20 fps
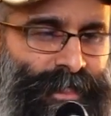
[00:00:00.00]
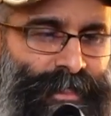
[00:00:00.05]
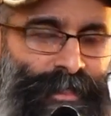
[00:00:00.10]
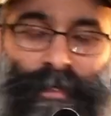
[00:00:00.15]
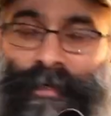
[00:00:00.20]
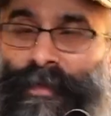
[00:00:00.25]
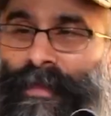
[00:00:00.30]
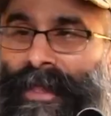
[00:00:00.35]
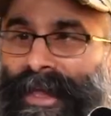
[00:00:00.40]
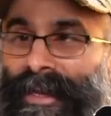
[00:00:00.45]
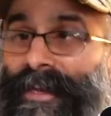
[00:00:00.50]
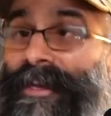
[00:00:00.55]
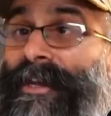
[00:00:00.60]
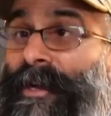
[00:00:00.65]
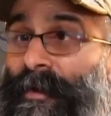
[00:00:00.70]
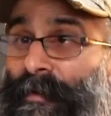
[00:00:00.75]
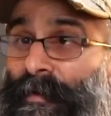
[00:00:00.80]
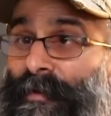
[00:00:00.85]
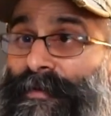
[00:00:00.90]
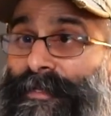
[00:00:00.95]
that
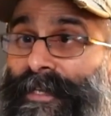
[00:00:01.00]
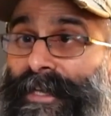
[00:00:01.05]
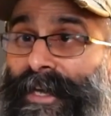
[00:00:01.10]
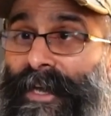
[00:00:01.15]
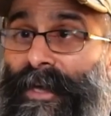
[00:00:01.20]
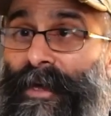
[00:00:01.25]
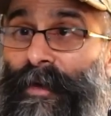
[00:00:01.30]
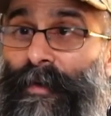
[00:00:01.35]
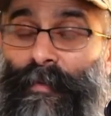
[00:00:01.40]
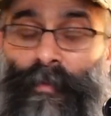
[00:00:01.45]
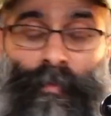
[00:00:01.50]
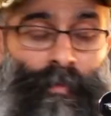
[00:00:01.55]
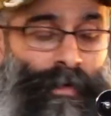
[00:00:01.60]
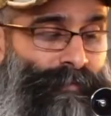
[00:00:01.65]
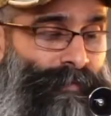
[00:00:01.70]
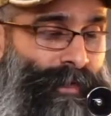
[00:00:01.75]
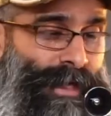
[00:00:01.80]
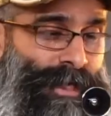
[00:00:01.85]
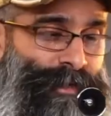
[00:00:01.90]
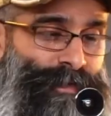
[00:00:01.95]
narrowed down
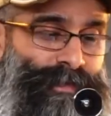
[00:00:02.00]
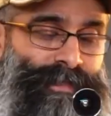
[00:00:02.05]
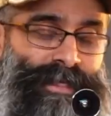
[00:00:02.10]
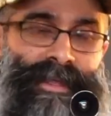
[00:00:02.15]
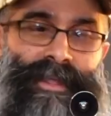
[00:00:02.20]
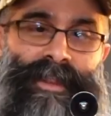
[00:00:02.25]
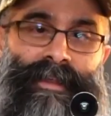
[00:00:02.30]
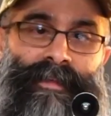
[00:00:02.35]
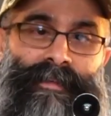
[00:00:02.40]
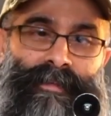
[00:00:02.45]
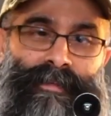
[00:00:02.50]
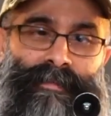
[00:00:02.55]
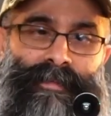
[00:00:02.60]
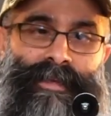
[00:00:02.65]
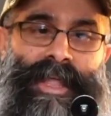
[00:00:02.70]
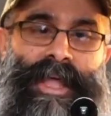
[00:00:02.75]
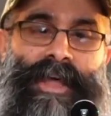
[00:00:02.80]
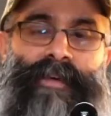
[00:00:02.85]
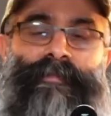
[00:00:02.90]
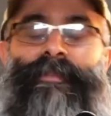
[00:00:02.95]
what flashes I could
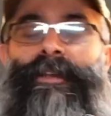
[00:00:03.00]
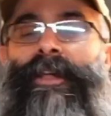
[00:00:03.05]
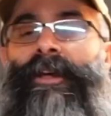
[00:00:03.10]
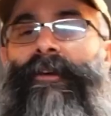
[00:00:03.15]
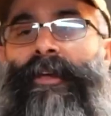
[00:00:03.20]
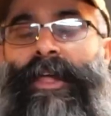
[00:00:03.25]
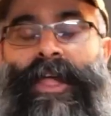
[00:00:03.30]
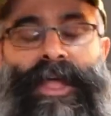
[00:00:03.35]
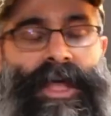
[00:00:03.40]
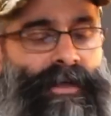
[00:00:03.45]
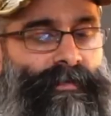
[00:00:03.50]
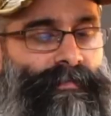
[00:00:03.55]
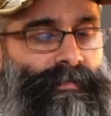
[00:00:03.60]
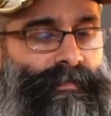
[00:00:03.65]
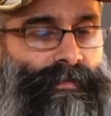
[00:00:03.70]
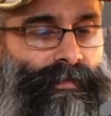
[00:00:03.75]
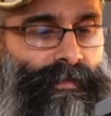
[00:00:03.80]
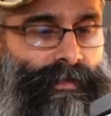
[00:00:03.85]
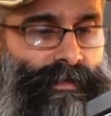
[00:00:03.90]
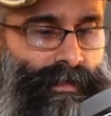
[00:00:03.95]
have. Now I have
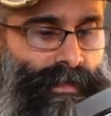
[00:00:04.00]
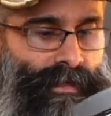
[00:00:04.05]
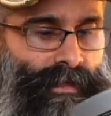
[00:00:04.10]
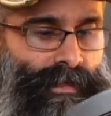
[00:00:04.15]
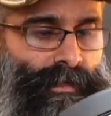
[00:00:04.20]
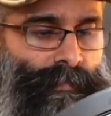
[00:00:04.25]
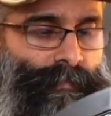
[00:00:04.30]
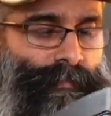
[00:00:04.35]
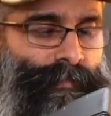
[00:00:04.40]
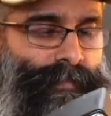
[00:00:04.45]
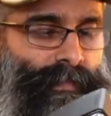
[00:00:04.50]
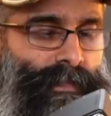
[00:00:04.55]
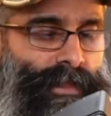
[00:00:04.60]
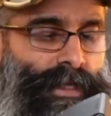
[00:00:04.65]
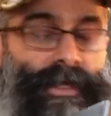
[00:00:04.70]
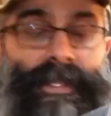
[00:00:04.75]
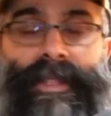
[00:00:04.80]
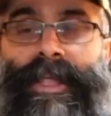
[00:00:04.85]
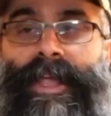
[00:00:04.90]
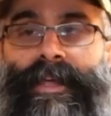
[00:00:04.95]

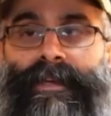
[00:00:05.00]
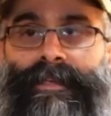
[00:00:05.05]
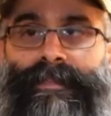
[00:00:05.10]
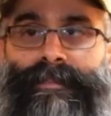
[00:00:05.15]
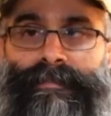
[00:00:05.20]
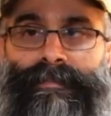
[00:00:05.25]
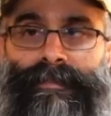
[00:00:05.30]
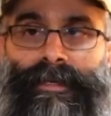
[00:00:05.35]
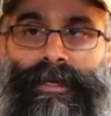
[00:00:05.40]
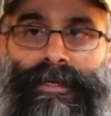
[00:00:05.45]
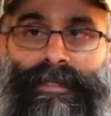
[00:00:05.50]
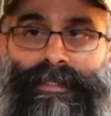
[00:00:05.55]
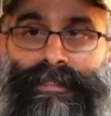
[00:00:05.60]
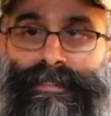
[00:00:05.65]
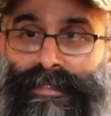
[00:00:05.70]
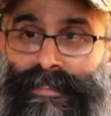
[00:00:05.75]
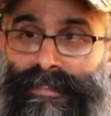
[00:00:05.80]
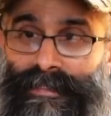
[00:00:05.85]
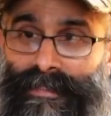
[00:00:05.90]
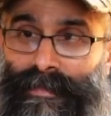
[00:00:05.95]
a Canon
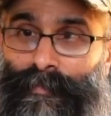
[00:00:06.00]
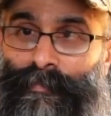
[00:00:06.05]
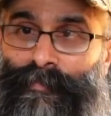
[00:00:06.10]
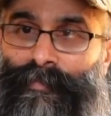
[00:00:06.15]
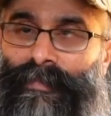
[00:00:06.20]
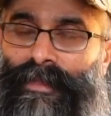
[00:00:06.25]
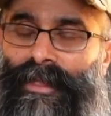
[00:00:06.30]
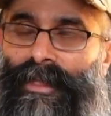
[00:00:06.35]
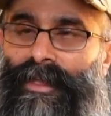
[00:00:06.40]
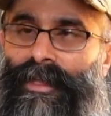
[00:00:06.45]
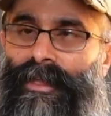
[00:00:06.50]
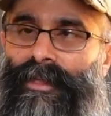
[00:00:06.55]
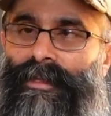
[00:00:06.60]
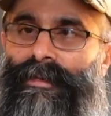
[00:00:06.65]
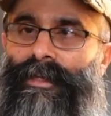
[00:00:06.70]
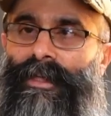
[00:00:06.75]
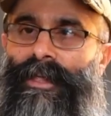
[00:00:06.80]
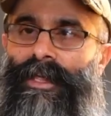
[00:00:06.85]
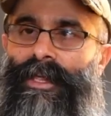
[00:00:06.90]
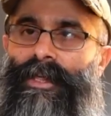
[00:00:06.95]
system
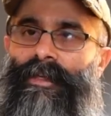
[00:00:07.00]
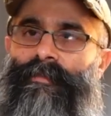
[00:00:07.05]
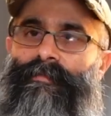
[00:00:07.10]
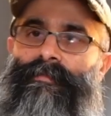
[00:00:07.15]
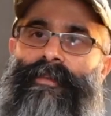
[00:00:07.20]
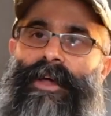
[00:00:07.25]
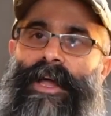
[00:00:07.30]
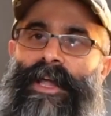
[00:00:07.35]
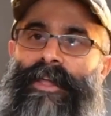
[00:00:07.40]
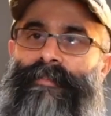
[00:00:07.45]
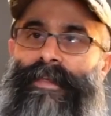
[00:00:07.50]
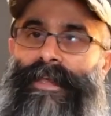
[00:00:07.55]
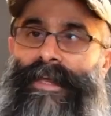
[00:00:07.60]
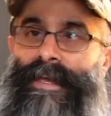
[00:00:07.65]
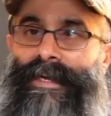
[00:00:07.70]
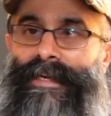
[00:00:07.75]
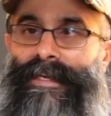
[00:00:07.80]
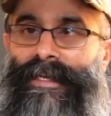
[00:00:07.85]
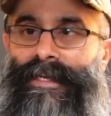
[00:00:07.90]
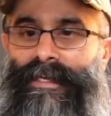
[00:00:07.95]
and a
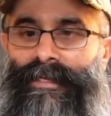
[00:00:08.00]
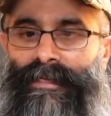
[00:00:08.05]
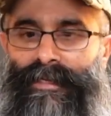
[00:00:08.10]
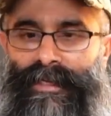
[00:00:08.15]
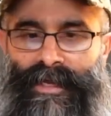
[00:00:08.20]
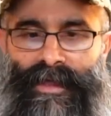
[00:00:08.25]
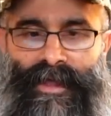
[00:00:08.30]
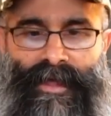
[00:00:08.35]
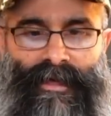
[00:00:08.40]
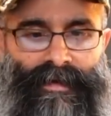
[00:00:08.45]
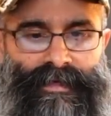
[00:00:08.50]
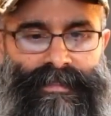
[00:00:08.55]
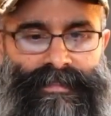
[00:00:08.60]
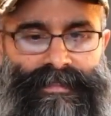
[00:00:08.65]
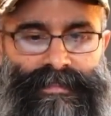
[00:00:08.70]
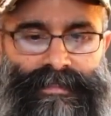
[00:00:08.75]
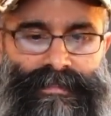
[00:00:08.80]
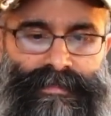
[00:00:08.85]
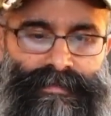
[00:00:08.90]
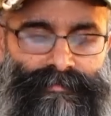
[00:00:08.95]

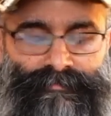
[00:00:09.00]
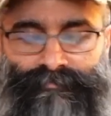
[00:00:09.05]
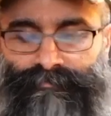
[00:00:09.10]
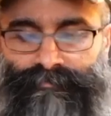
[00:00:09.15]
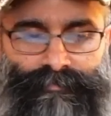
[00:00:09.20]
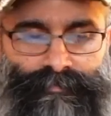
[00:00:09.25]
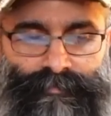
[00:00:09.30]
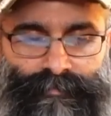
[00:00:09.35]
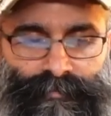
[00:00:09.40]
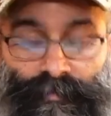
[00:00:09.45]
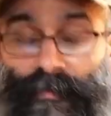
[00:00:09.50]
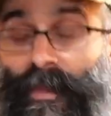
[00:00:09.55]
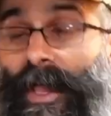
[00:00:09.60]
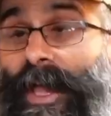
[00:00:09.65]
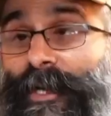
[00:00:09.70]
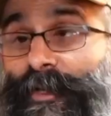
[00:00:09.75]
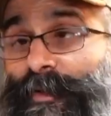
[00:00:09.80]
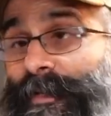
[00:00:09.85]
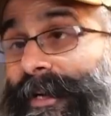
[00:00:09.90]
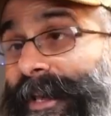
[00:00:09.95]
580EX
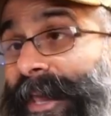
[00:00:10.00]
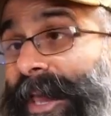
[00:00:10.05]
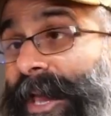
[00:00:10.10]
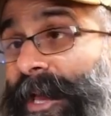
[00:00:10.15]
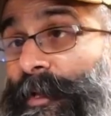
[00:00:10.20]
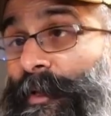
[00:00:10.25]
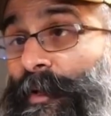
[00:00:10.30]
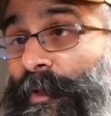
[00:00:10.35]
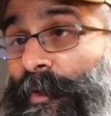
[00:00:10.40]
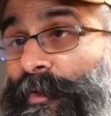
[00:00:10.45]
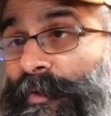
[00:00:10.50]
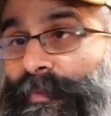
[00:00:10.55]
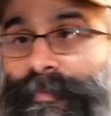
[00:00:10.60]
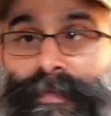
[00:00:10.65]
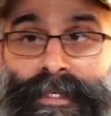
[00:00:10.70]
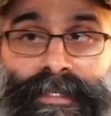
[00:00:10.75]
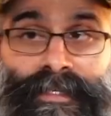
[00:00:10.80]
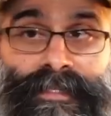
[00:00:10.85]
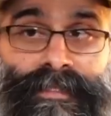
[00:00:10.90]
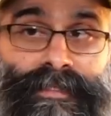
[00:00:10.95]
flash that I can't use
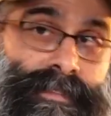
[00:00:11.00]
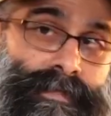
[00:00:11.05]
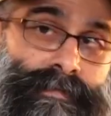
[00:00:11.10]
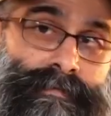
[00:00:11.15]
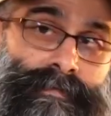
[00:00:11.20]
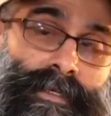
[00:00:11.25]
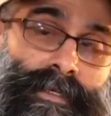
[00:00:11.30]
because